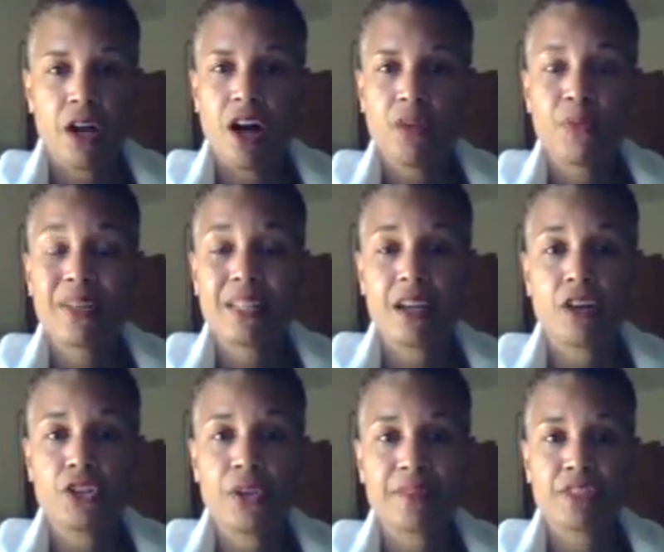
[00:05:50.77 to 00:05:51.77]
all you
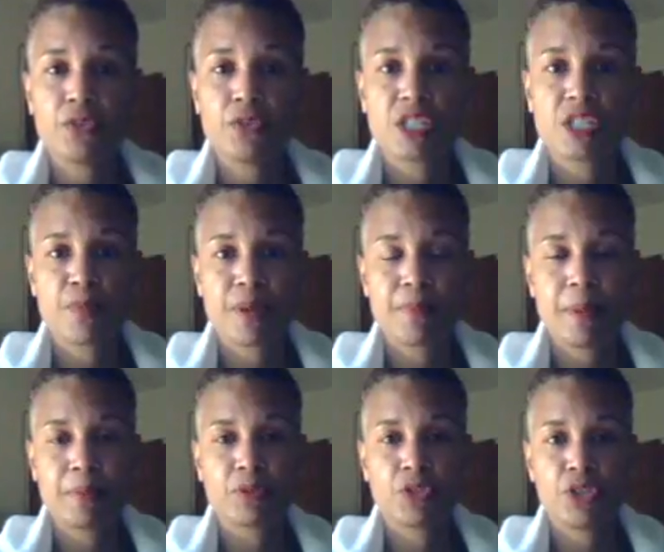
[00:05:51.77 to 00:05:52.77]
have to do is just bring
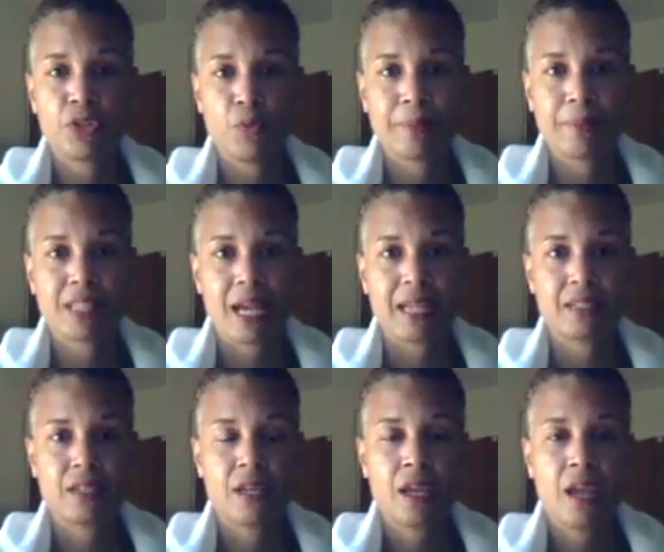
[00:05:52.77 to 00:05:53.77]
people to your website,
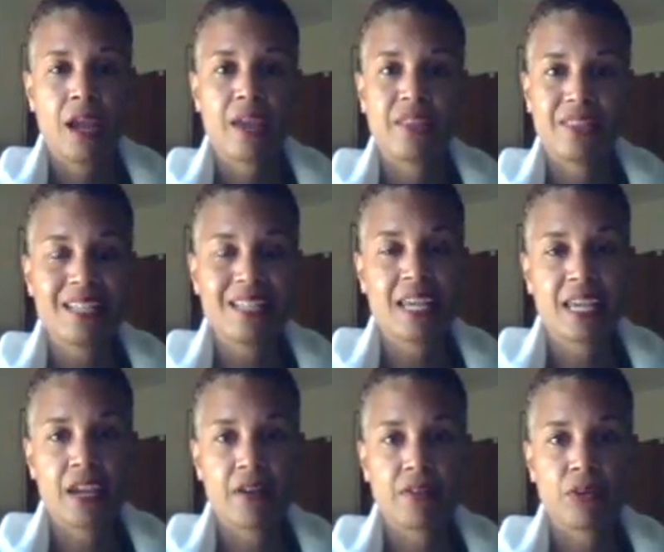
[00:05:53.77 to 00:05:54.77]
and then they
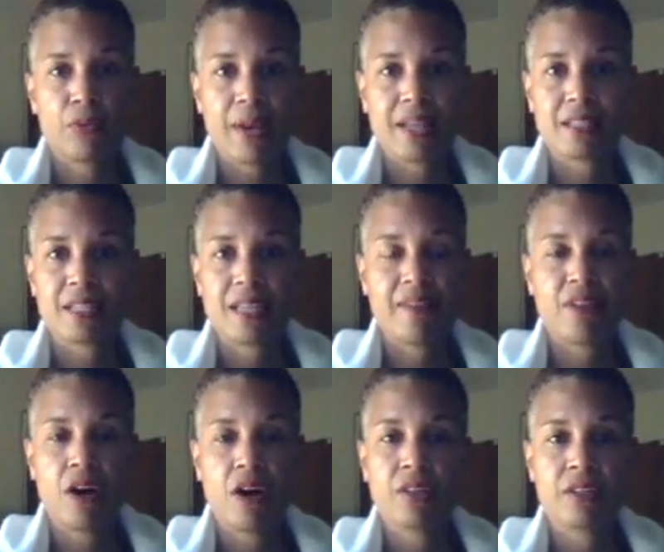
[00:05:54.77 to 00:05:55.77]
take care of the rest. They have
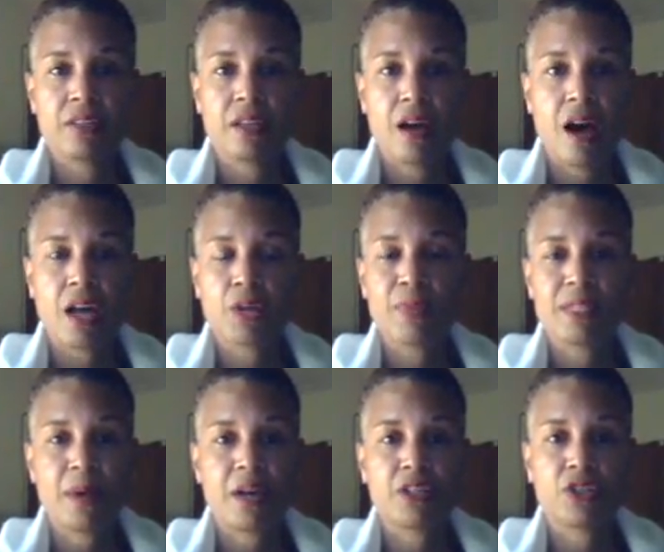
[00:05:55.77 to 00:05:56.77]
all the
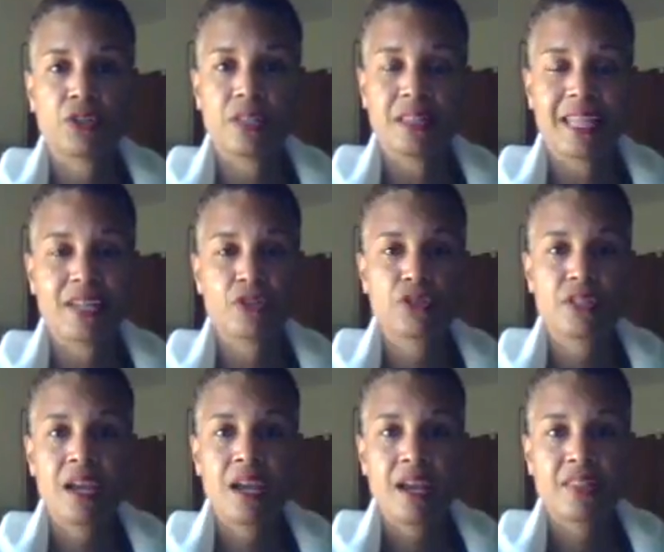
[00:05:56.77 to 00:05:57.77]
autoresponder, the letters
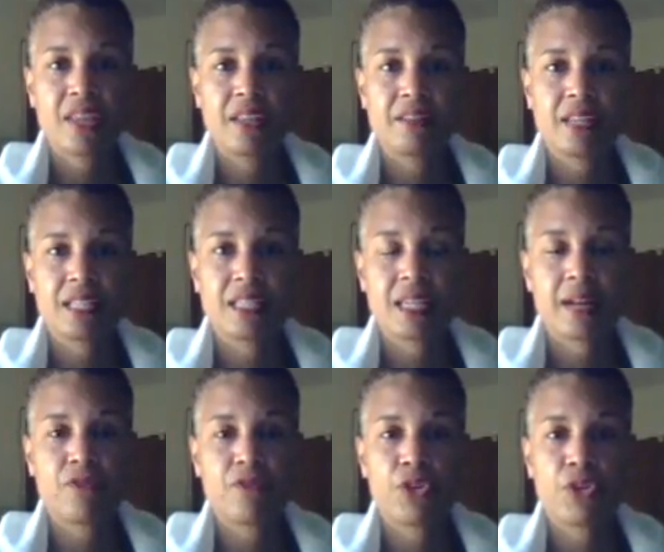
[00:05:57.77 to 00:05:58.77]
they set
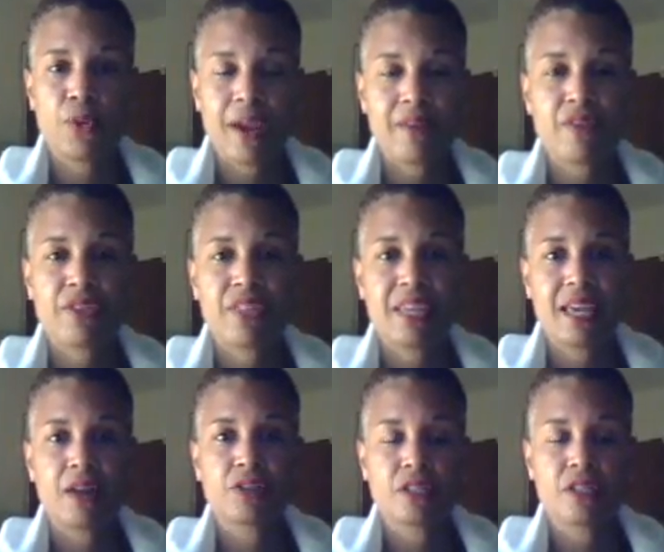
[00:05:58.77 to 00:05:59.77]
up for you. Everything
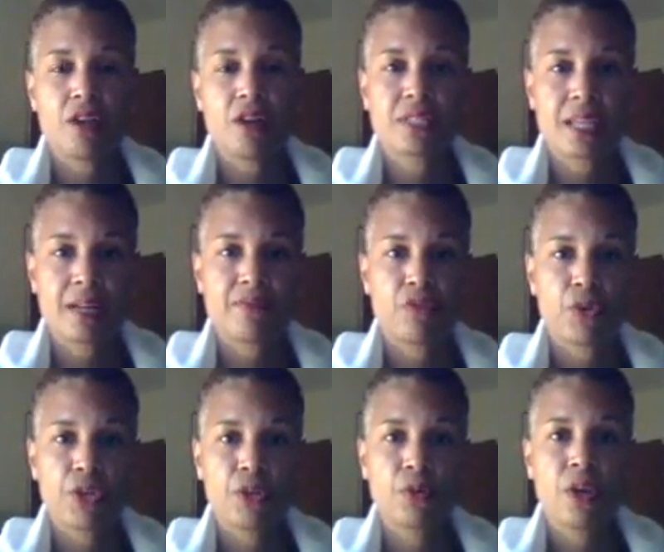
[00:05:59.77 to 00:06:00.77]
else is all set up for
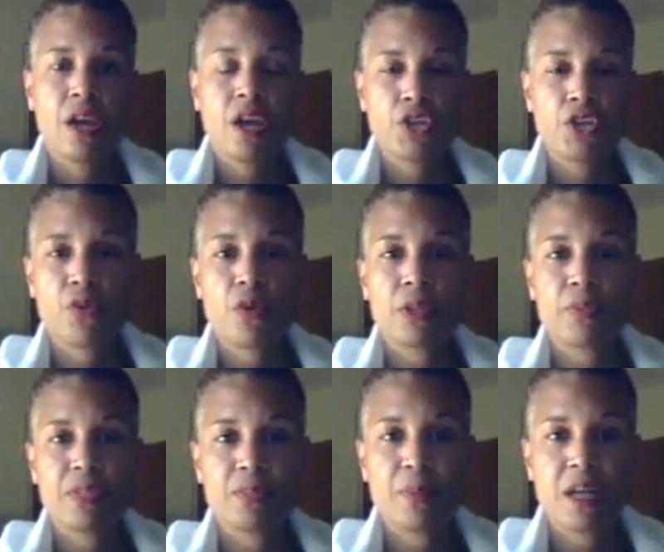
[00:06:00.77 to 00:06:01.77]
you. Your only
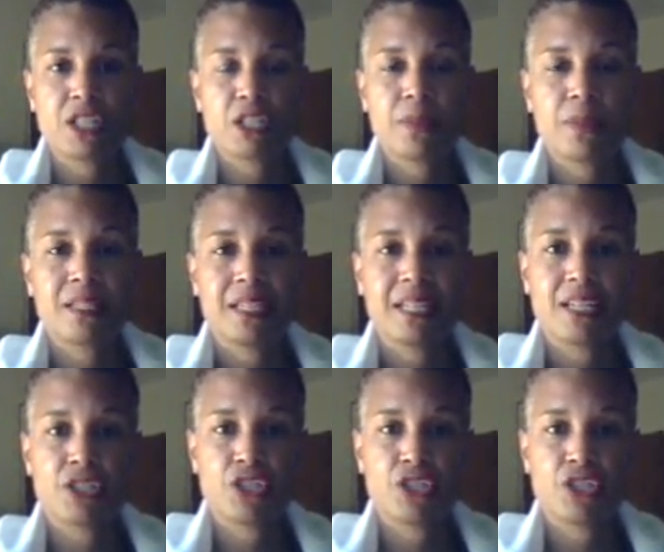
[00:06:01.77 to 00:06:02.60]
responsibility is